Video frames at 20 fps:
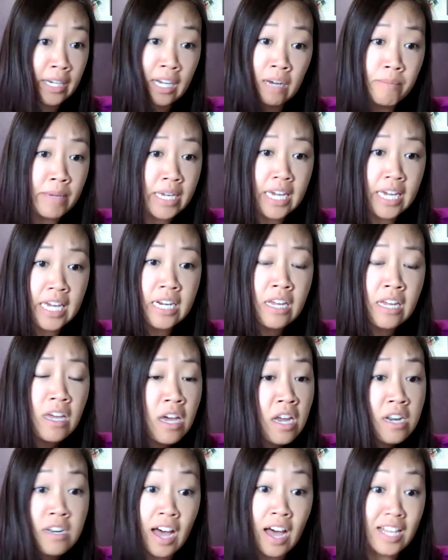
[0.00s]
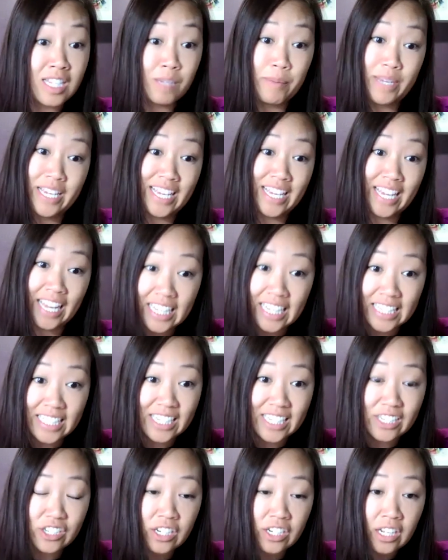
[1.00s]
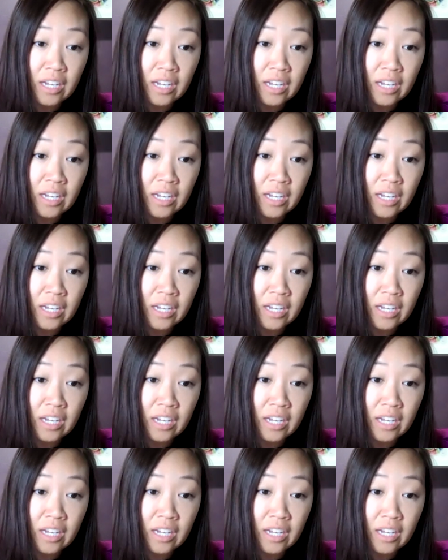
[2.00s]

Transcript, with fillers: coming in not speaking English.